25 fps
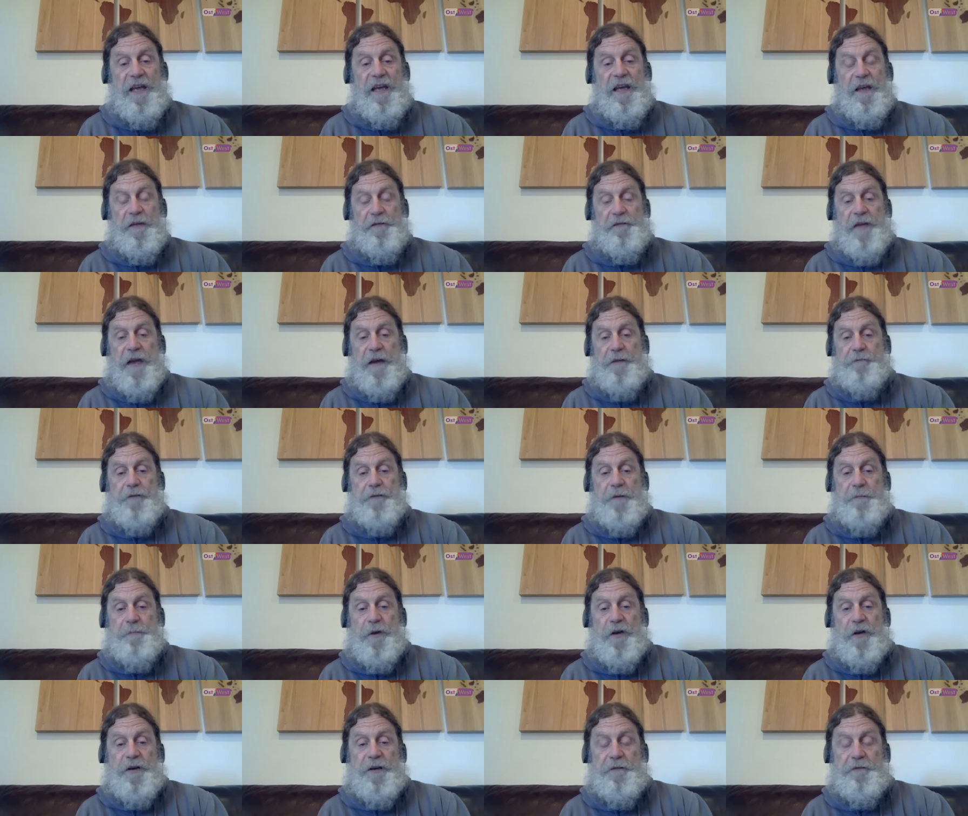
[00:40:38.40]
if
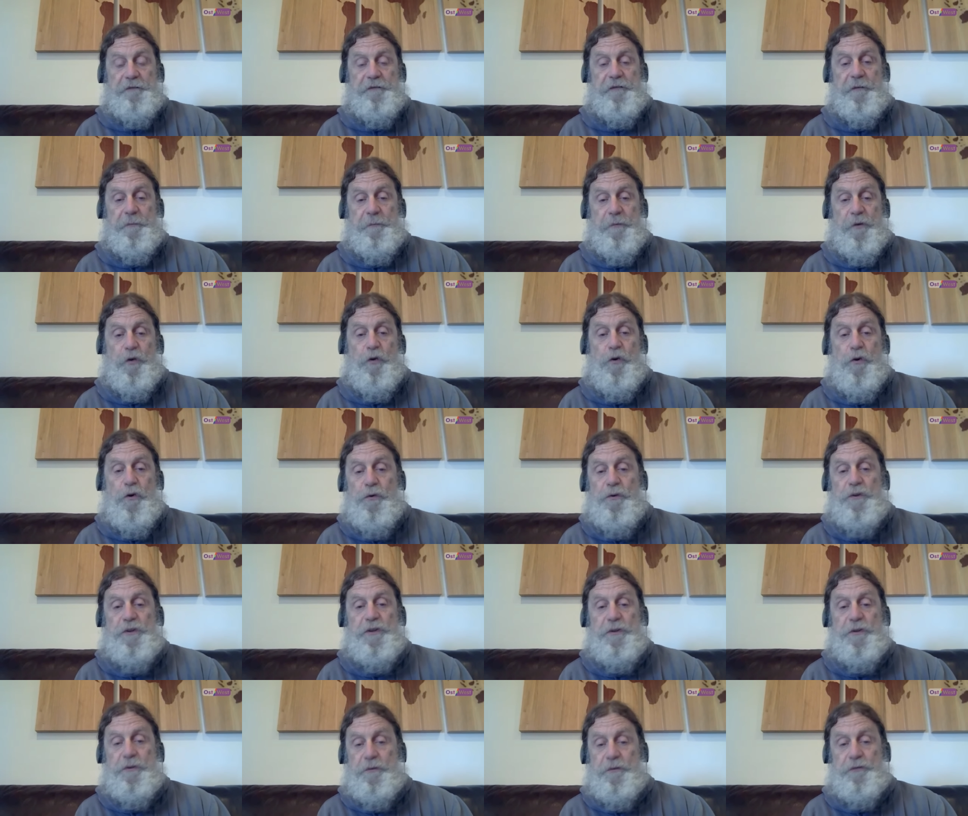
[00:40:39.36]
everybody from a
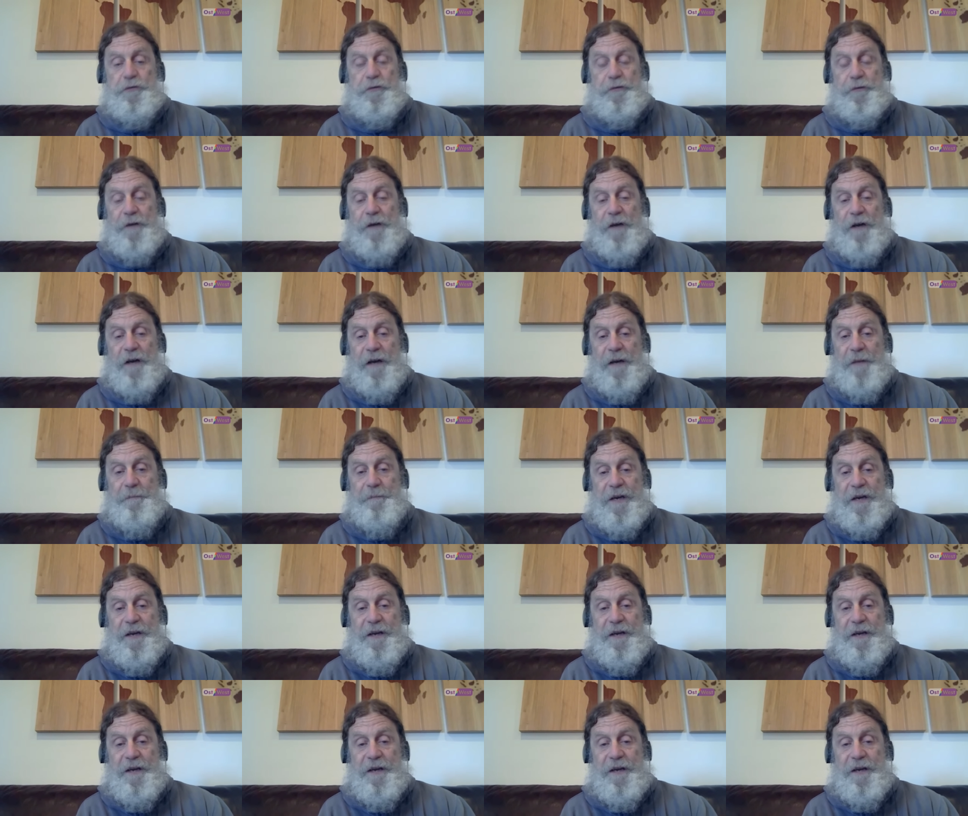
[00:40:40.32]
Hutu tribe